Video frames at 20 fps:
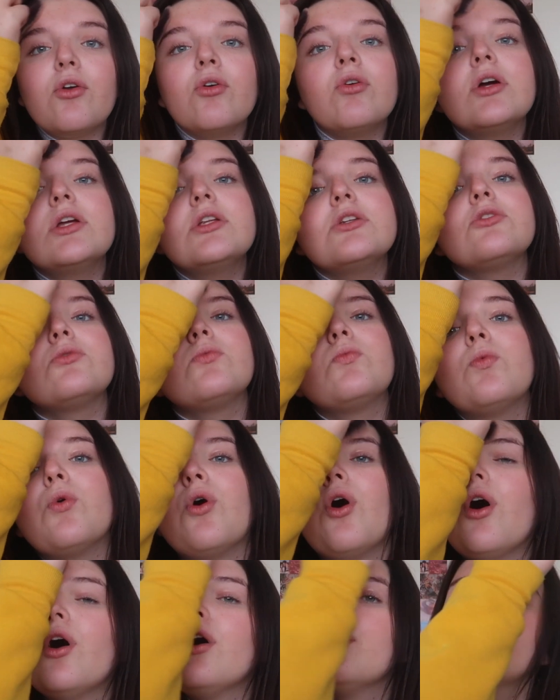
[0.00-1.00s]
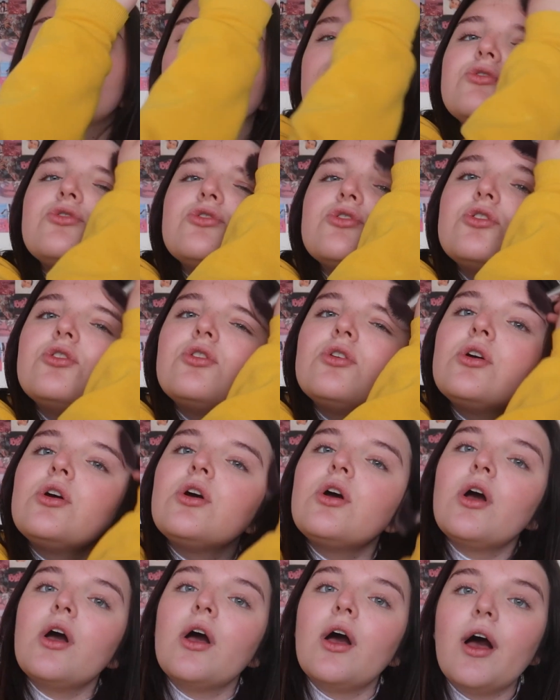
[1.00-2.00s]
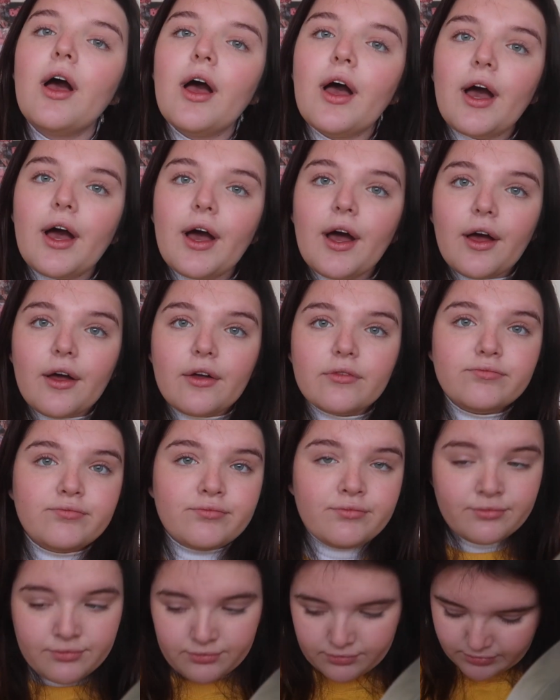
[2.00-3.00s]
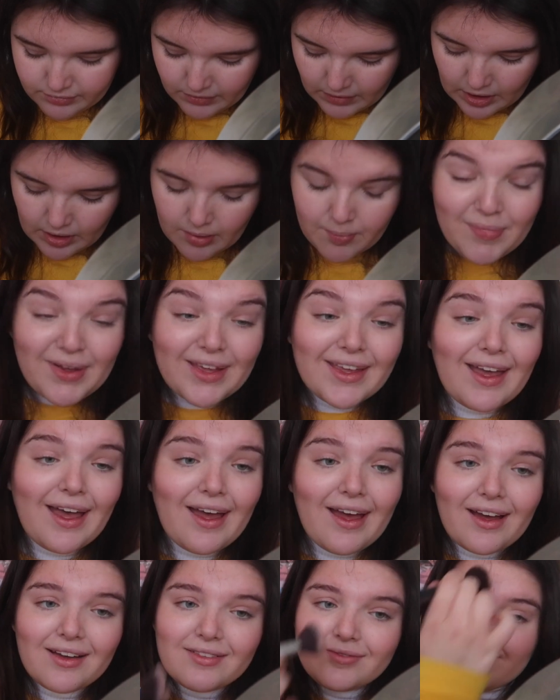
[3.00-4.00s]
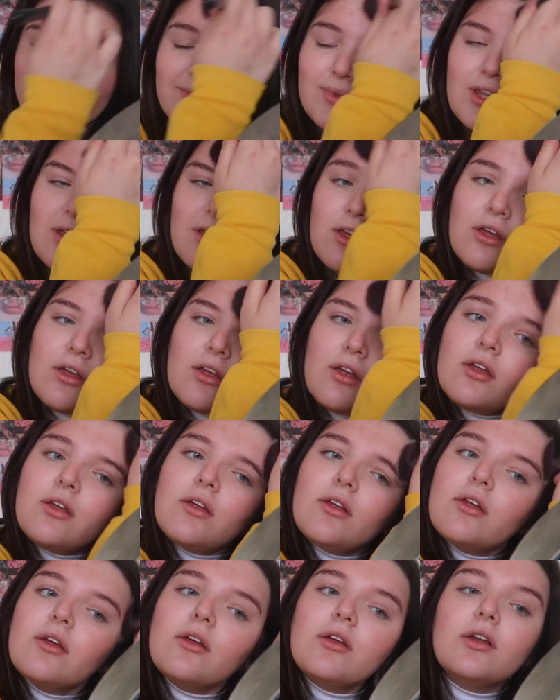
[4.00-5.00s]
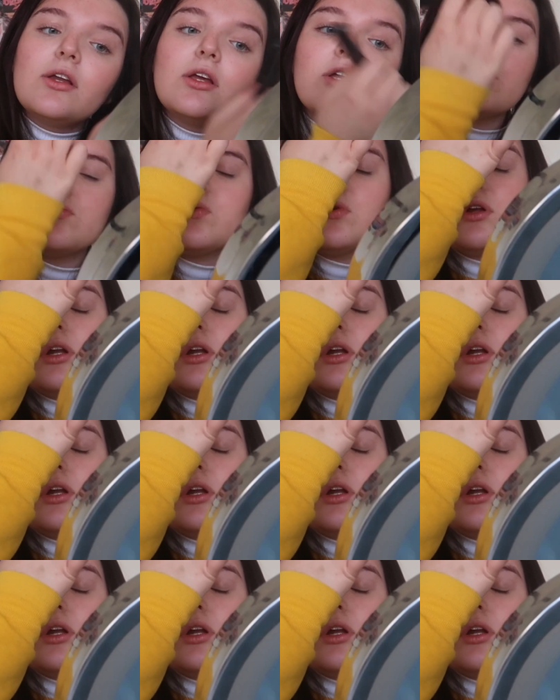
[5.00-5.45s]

annoying to watch. Um, but yeah. It is